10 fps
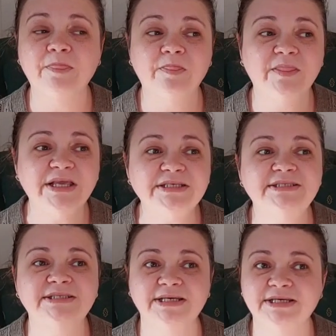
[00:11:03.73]

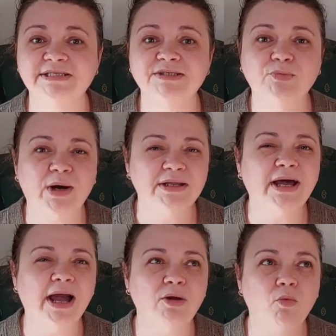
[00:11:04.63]
this is what
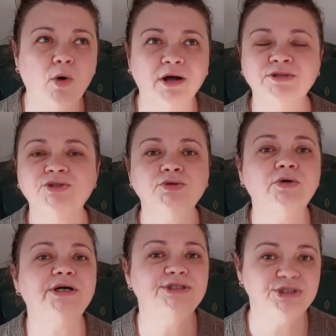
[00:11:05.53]
I want to
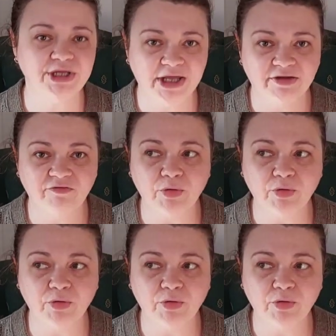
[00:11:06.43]
achieve